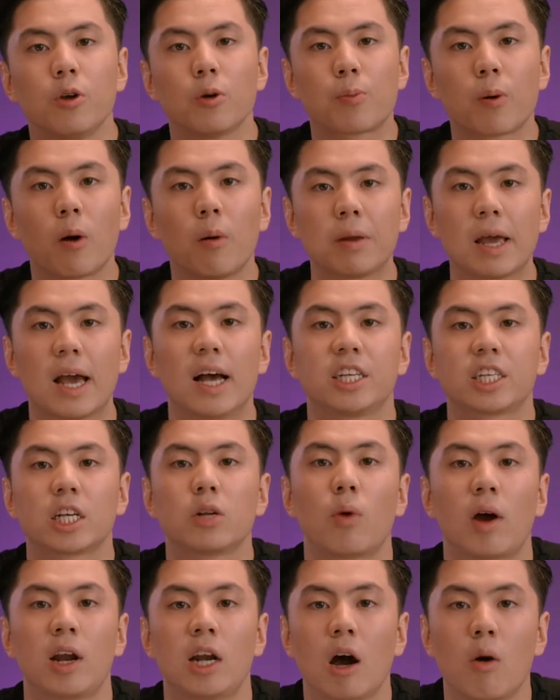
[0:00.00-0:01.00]
you're probably
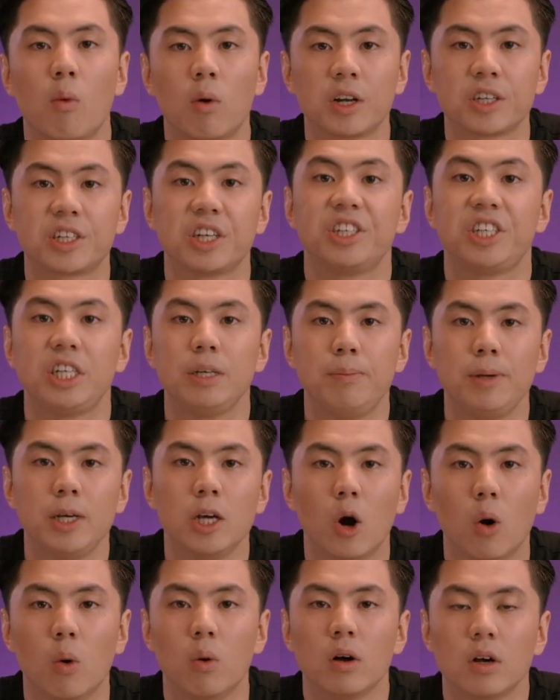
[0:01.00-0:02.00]
asking right now, what is a
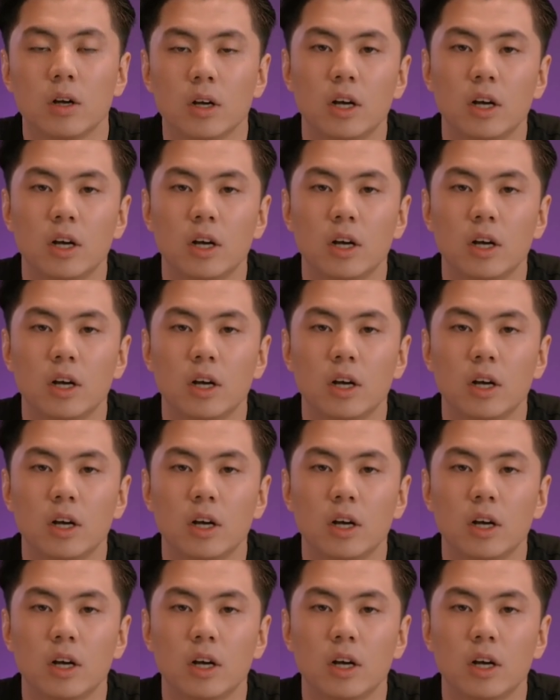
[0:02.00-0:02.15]
CBO?